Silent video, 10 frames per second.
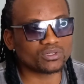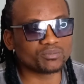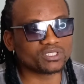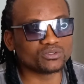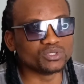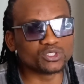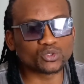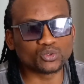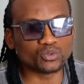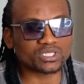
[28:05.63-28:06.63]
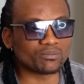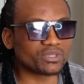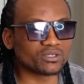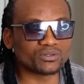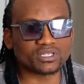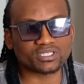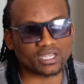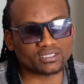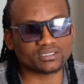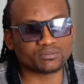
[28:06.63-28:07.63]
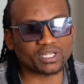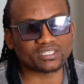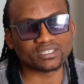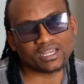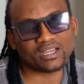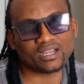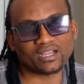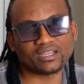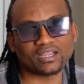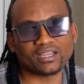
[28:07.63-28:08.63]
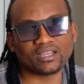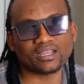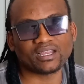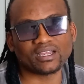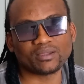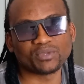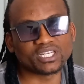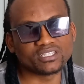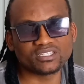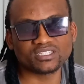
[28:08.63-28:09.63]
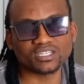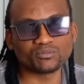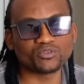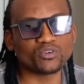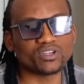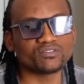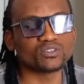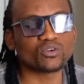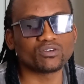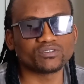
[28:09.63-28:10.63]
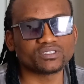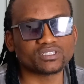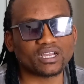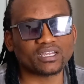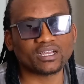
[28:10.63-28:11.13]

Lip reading: I mean, you need to do something on the side. But now I made a decision before even COVID.